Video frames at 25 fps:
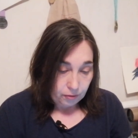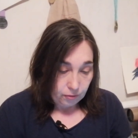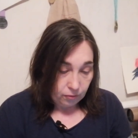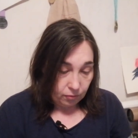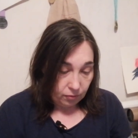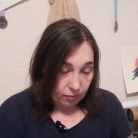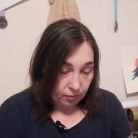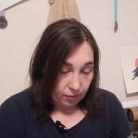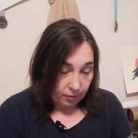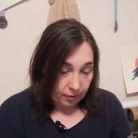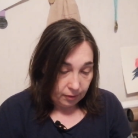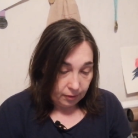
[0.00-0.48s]
to
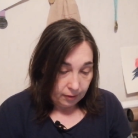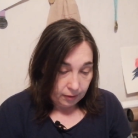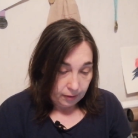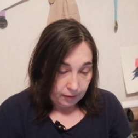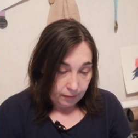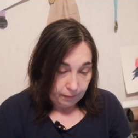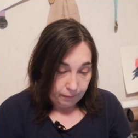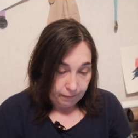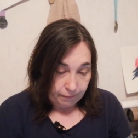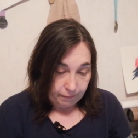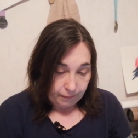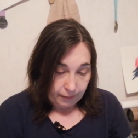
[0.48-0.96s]
see
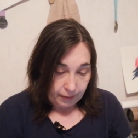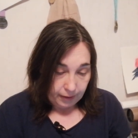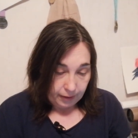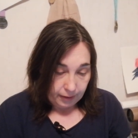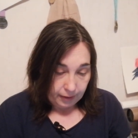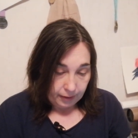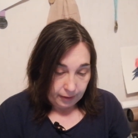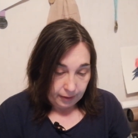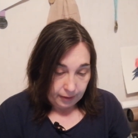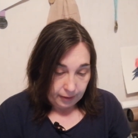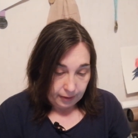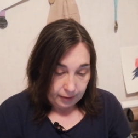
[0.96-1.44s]
if
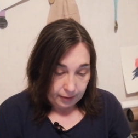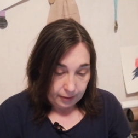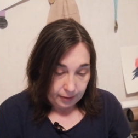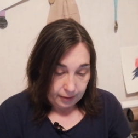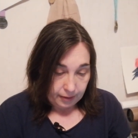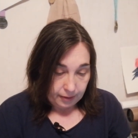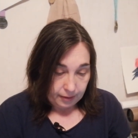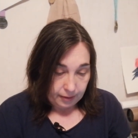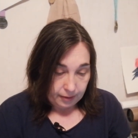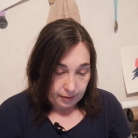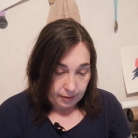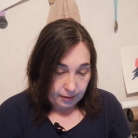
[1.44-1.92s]
I
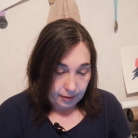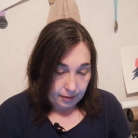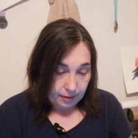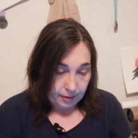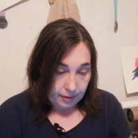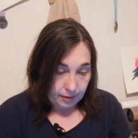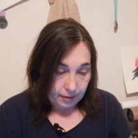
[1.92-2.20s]
can.